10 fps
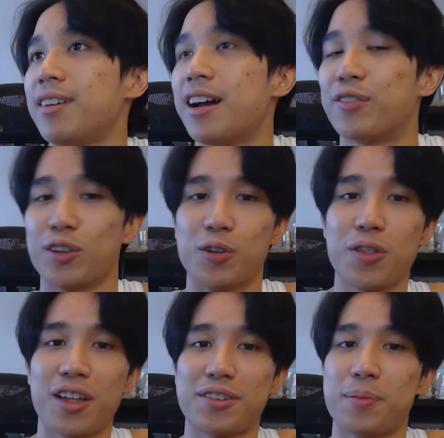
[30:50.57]
I've got
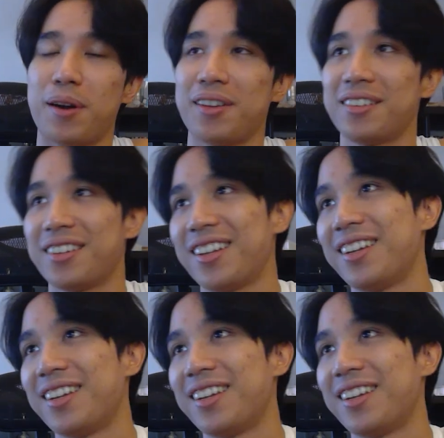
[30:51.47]
good thoughts about it.